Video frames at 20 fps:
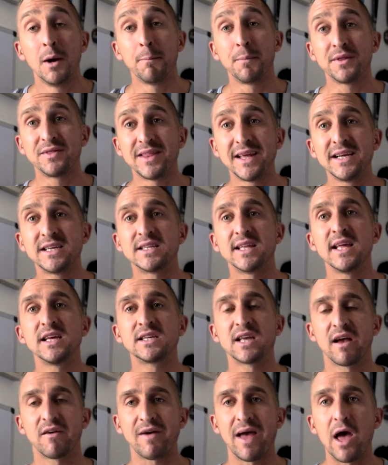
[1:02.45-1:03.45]
but these
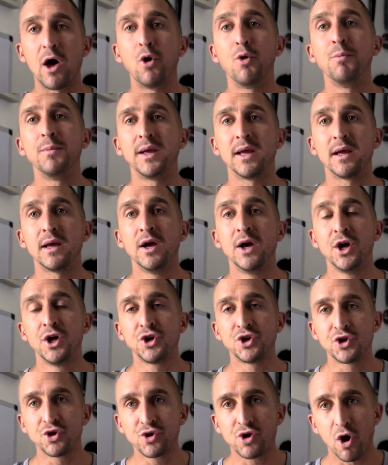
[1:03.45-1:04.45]
things have helped me
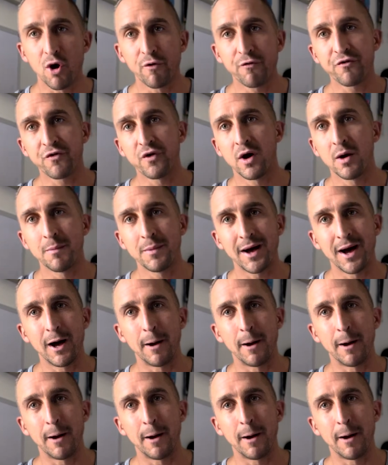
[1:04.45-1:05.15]
to go from